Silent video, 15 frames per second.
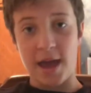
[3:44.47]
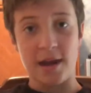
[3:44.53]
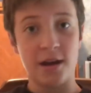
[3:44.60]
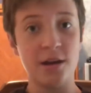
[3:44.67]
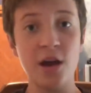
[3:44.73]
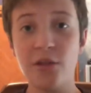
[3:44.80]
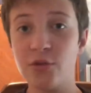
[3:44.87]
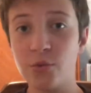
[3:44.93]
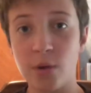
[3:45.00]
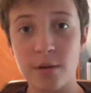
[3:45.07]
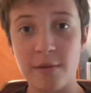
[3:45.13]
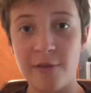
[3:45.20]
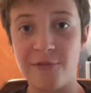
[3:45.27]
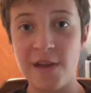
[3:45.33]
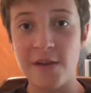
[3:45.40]
And another one of
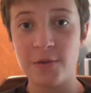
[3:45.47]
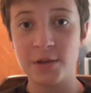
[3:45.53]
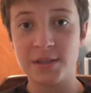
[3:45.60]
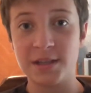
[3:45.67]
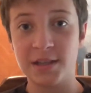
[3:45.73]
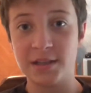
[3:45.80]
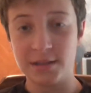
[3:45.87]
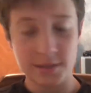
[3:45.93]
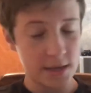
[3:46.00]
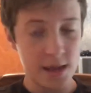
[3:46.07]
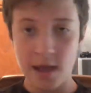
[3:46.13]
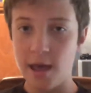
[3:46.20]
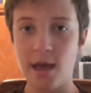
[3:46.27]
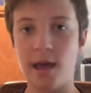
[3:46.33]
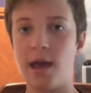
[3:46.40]
my favorite scenes
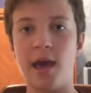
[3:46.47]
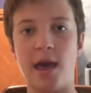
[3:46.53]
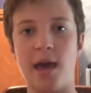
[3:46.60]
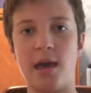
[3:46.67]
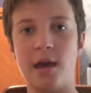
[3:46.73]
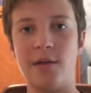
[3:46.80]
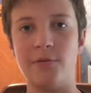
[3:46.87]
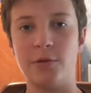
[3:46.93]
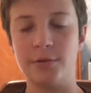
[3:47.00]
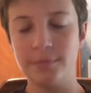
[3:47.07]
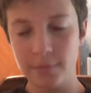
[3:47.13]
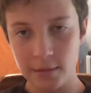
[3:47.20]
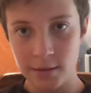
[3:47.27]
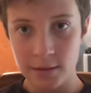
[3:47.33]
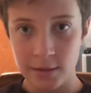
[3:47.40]
ever
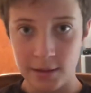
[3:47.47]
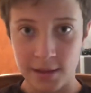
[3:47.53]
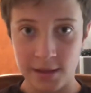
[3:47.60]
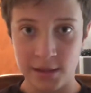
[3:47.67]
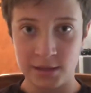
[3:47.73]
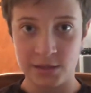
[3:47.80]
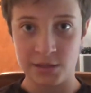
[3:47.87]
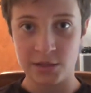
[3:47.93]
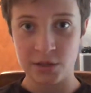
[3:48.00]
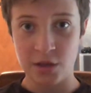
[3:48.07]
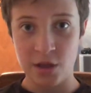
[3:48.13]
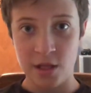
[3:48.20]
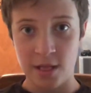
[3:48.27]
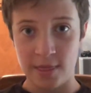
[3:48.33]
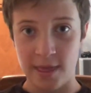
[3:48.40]
is
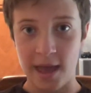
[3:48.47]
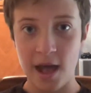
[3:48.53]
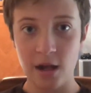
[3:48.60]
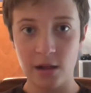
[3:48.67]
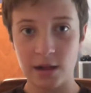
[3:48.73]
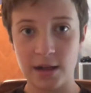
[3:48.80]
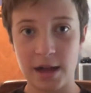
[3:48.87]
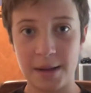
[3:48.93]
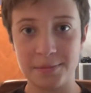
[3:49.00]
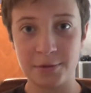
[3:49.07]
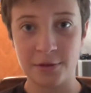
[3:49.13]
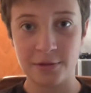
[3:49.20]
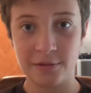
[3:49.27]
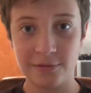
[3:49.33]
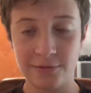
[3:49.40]
the
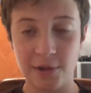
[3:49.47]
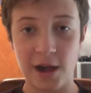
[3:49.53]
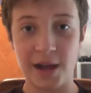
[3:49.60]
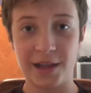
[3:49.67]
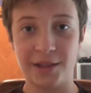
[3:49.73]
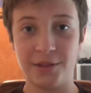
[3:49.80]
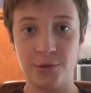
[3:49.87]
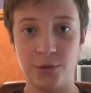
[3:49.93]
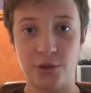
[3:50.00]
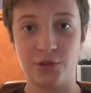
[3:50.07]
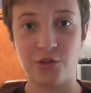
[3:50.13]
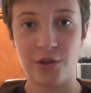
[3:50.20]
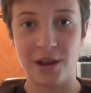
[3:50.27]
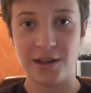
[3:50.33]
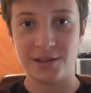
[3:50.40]
helicopter flying through the
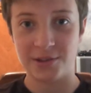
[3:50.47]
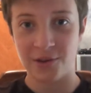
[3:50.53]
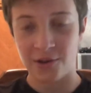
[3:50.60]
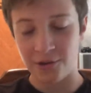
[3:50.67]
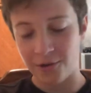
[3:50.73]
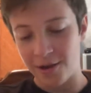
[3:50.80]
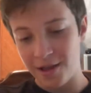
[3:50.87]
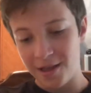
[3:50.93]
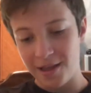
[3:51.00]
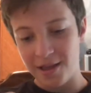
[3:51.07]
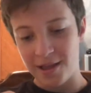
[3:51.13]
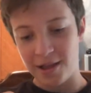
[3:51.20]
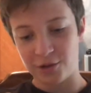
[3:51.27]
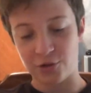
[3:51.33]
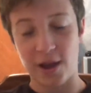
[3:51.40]
train tunnel
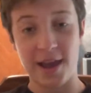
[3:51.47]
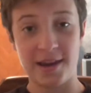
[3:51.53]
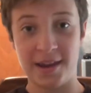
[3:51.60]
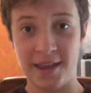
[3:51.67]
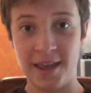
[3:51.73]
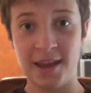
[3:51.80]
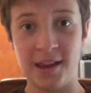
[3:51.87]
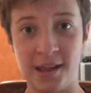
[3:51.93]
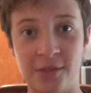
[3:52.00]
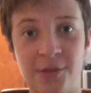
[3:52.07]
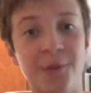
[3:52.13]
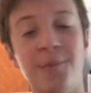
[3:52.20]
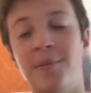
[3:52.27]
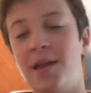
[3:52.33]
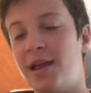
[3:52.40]
trying to get
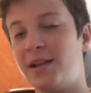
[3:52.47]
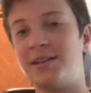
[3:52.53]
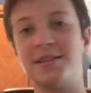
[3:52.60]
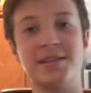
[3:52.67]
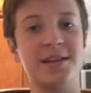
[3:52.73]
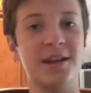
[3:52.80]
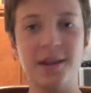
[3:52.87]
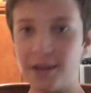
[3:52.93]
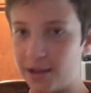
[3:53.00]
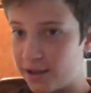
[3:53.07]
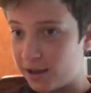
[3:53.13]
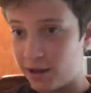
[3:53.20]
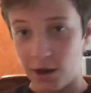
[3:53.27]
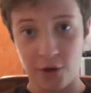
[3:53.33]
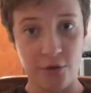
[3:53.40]
Ethan. It's
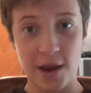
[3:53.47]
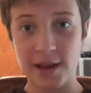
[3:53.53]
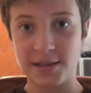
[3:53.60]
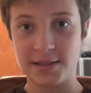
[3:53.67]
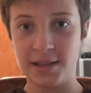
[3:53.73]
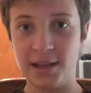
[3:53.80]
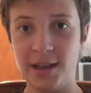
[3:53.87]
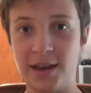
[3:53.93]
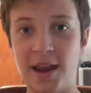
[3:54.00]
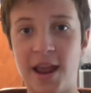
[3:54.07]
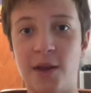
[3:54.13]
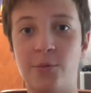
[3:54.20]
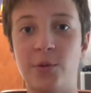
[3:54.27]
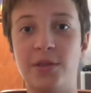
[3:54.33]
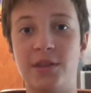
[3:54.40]
a great scene,
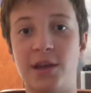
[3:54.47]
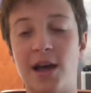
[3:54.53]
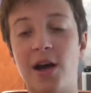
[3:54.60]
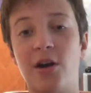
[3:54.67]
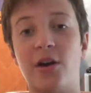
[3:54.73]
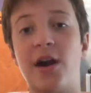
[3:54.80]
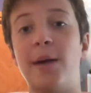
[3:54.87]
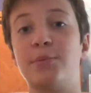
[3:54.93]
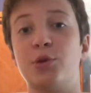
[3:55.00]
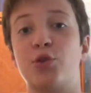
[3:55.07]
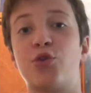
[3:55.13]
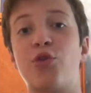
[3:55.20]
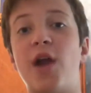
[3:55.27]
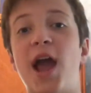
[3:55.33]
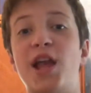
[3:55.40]
and when the helicopter
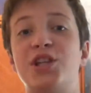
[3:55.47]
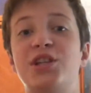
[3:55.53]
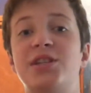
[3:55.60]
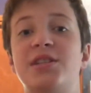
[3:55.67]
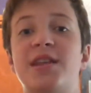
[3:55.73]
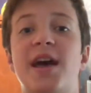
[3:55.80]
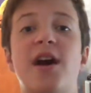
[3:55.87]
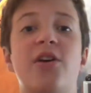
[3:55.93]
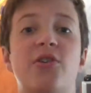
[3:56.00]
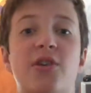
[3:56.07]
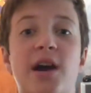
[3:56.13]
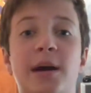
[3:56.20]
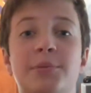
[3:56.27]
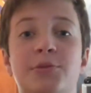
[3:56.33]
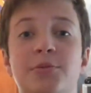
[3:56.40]
crashes, the
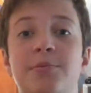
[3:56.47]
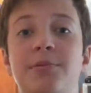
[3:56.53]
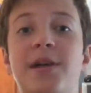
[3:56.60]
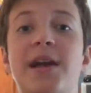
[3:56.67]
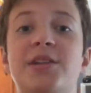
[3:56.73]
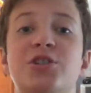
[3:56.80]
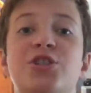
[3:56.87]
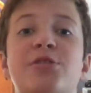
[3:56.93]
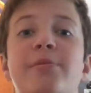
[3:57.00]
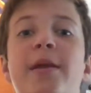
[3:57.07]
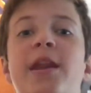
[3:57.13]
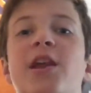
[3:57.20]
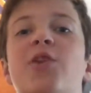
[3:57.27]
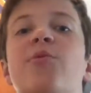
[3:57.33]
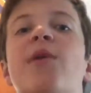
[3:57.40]
helicopter blade just
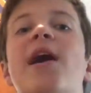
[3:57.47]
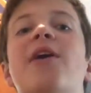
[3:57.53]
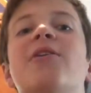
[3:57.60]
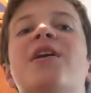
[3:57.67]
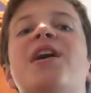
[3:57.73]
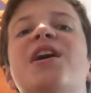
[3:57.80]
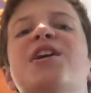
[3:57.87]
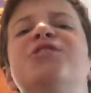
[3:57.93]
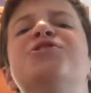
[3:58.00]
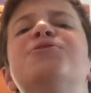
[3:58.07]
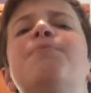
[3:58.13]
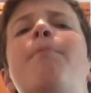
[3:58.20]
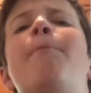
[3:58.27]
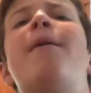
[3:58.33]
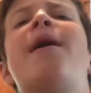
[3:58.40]
spinning around,
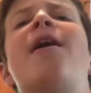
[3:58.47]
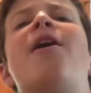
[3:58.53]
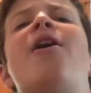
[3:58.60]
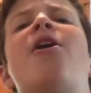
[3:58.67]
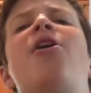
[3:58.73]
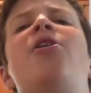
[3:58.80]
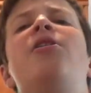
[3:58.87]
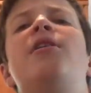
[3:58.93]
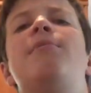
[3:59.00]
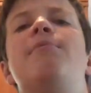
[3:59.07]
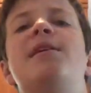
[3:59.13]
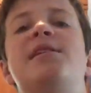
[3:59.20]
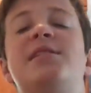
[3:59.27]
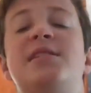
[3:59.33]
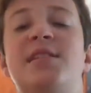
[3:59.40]
just barely
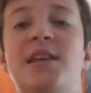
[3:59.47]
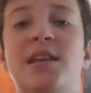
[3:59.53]
misses